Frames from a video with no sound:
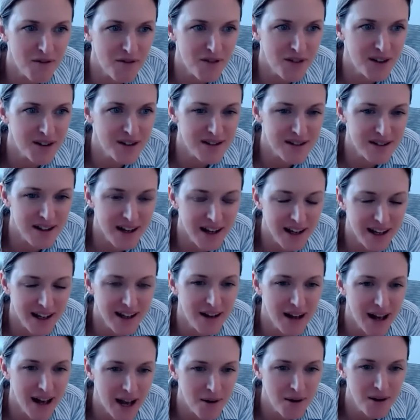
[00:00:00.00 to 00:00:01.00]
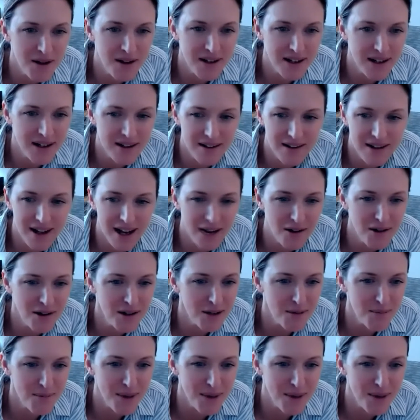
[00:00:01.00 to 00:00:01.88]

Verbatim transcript: feels like, how are you gonna, how are you gonna